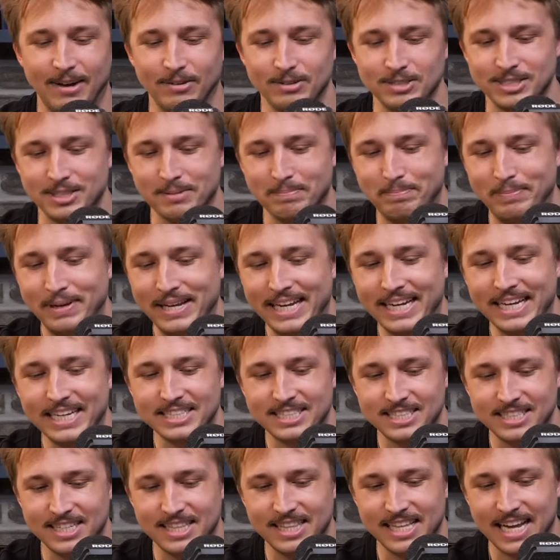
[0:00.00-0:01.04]
that was the
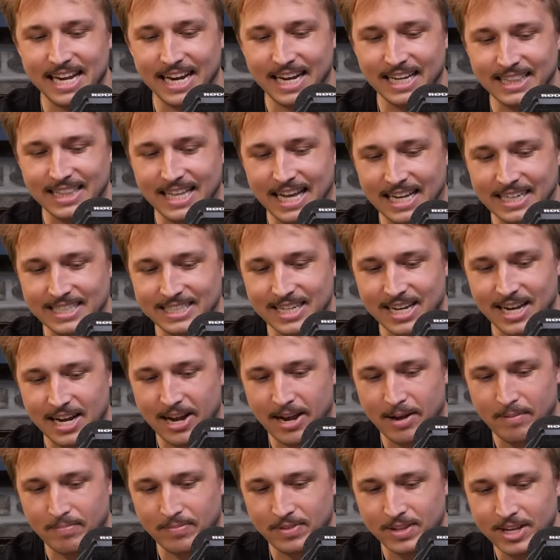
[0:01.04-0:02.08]
biggest thing at that
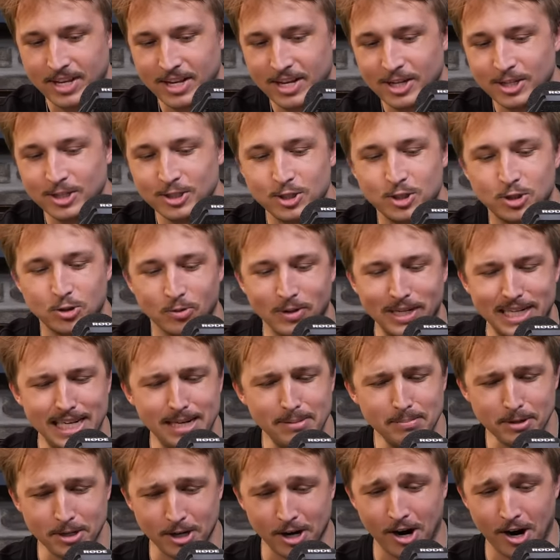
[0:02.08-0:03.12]
time. lost.
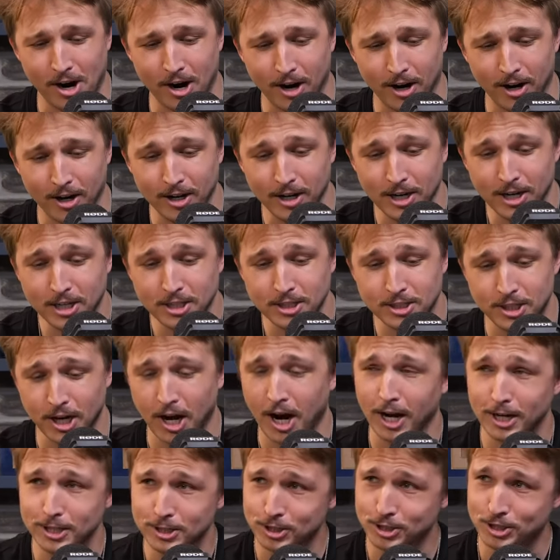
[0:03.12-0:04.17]
Dream car,
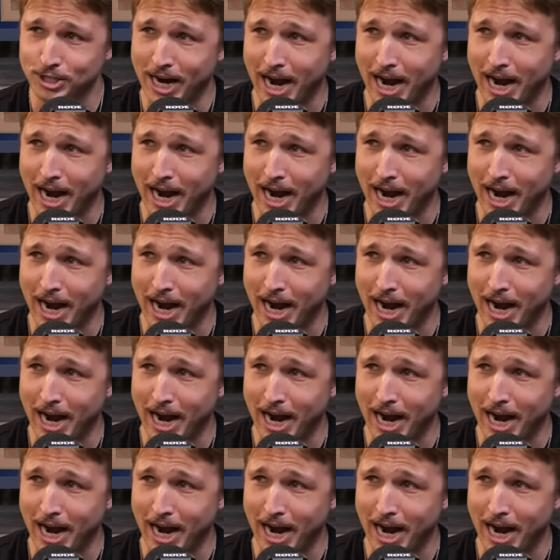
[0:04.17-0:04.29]
Dodge